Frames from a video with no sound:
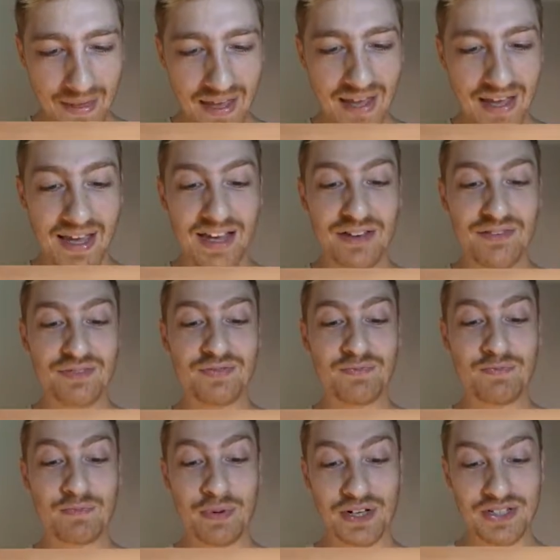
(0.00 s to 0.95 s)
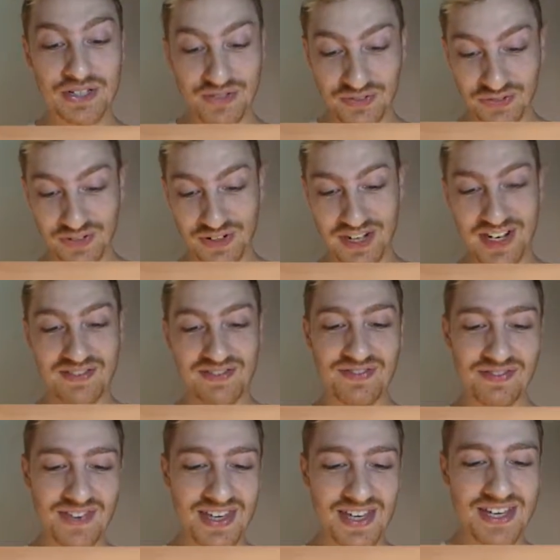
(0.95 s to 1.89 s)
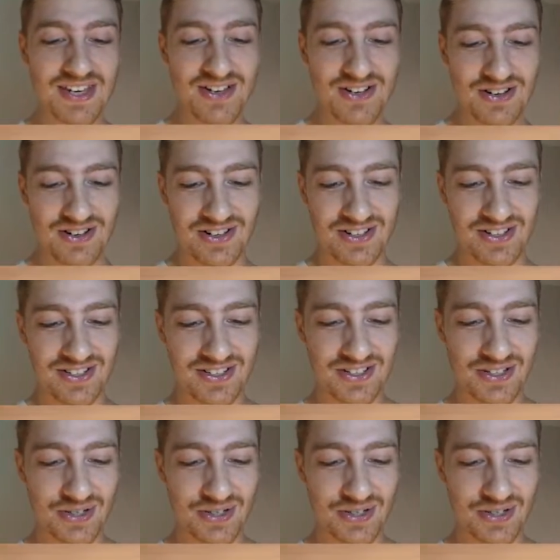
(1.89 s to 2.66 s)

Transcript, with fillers: A Butterfree V card.